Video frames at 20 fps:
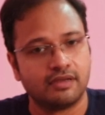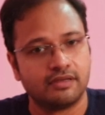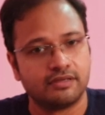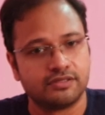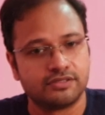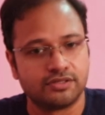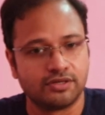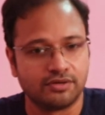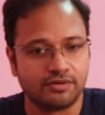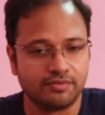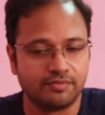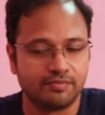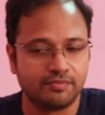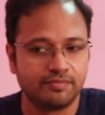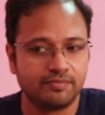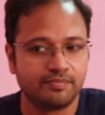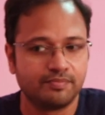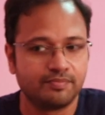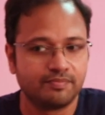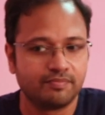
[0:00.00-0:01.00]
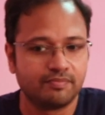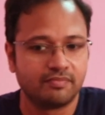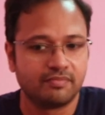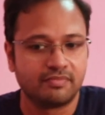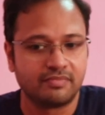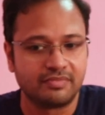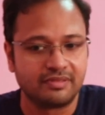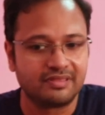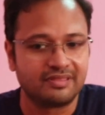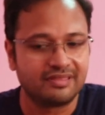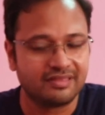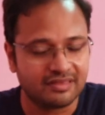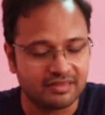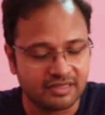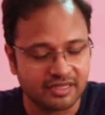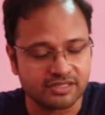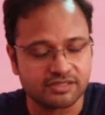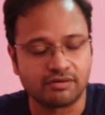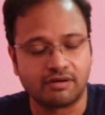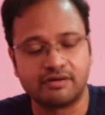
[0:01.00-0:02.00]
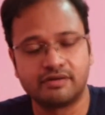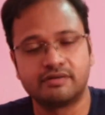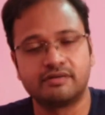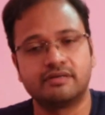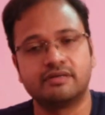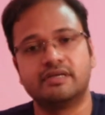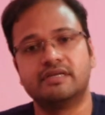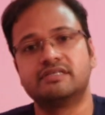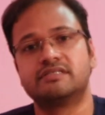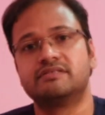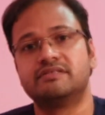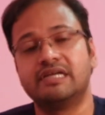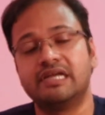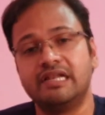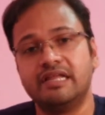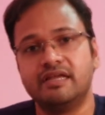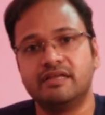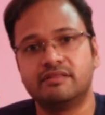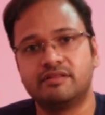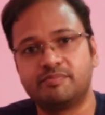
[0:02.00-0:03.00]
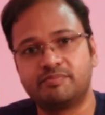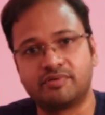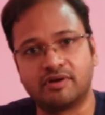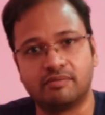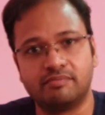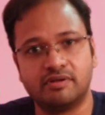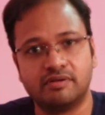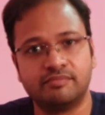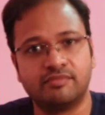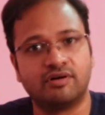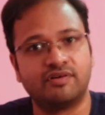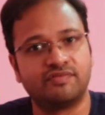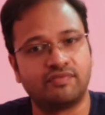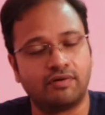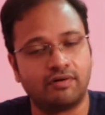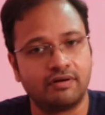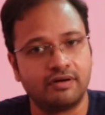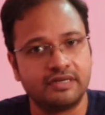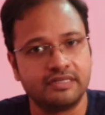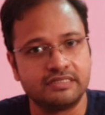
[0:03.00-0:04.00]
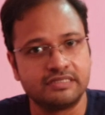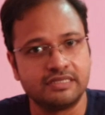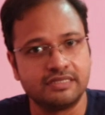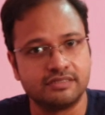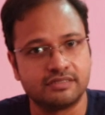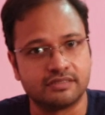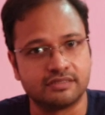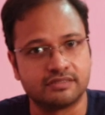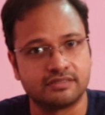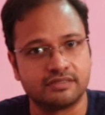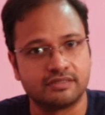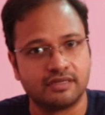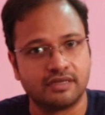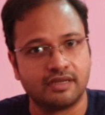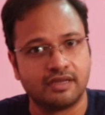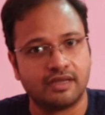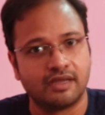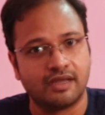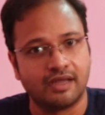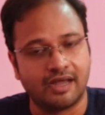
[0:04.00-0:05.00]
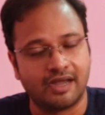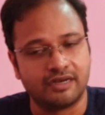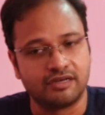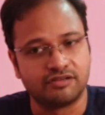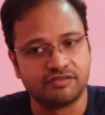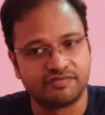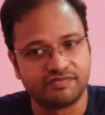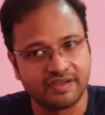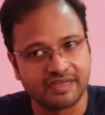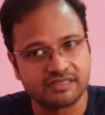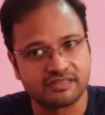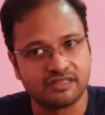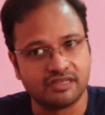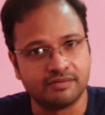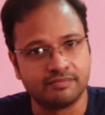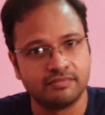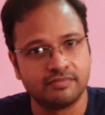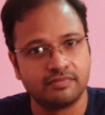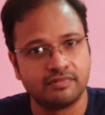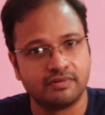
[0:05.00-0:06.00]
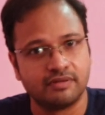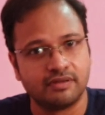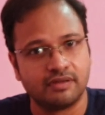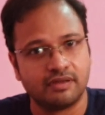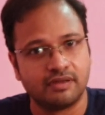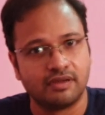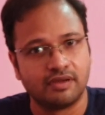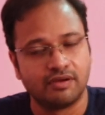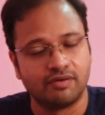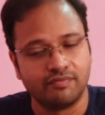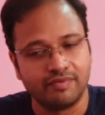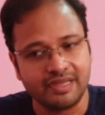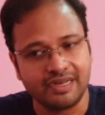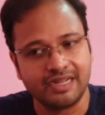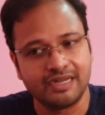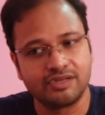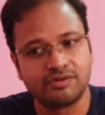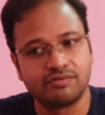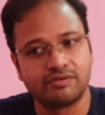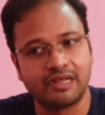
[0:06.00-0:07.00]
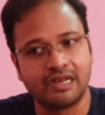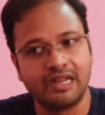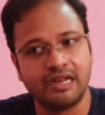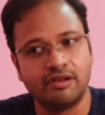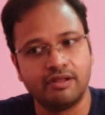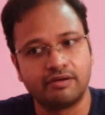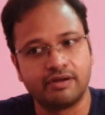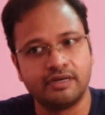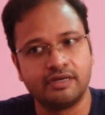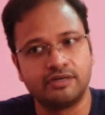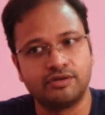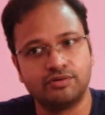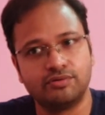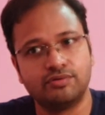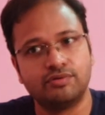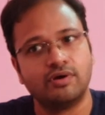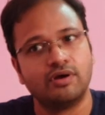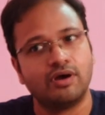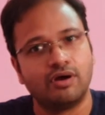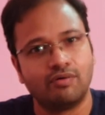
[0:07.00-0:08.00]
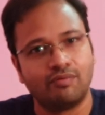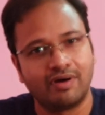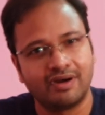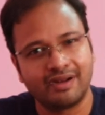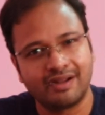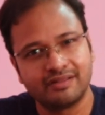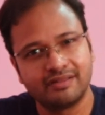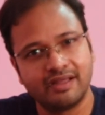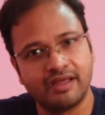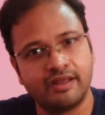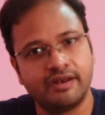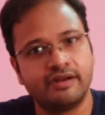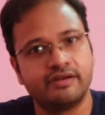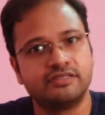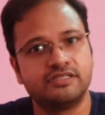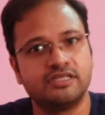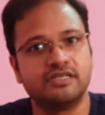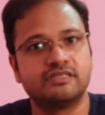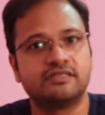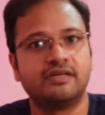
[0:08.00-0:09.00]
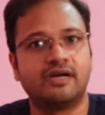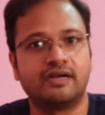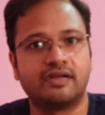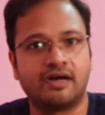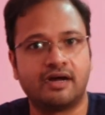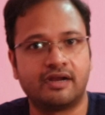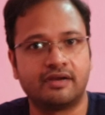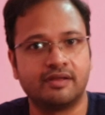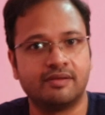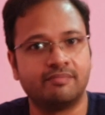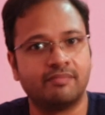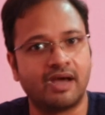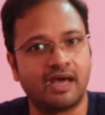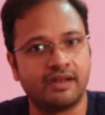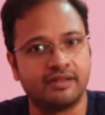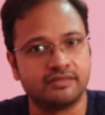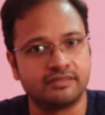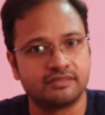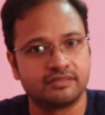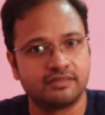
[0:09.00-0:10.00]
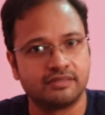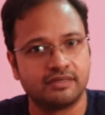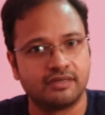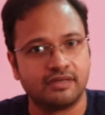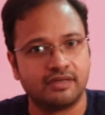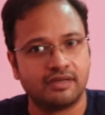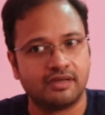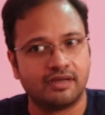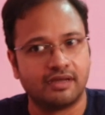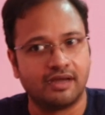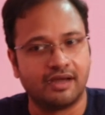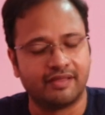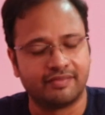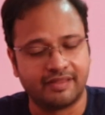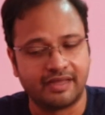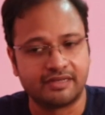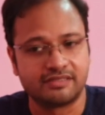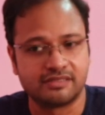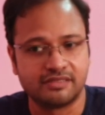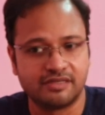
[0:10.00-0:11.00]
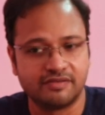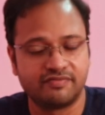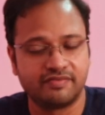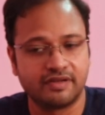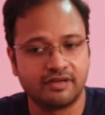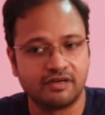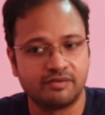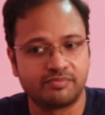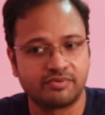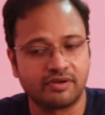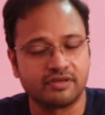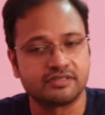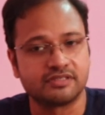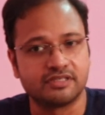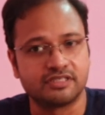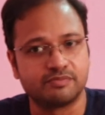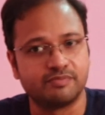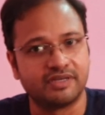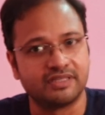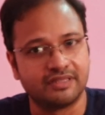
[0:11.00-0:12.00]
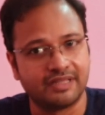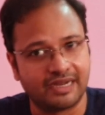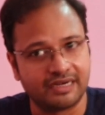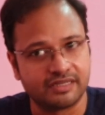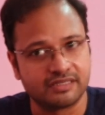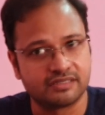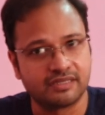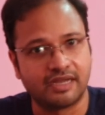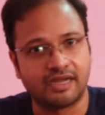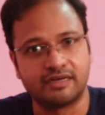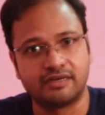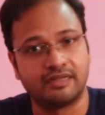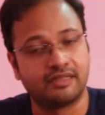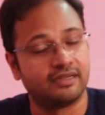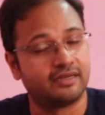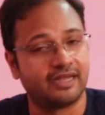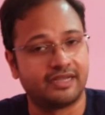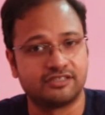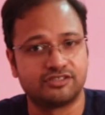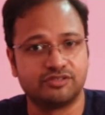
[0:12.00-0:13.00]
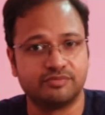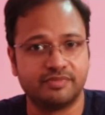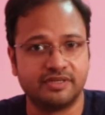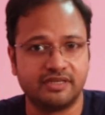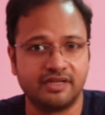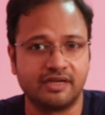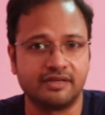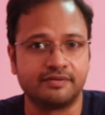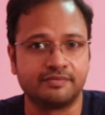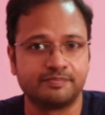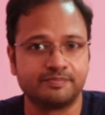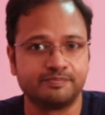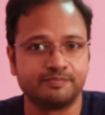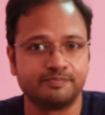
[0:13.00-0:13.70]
So, disorder is really the problem of all diseases, and to fix them, we need to really look into what are the energies that are imbalanced, and that's a difficult process, but that is how it has to be done.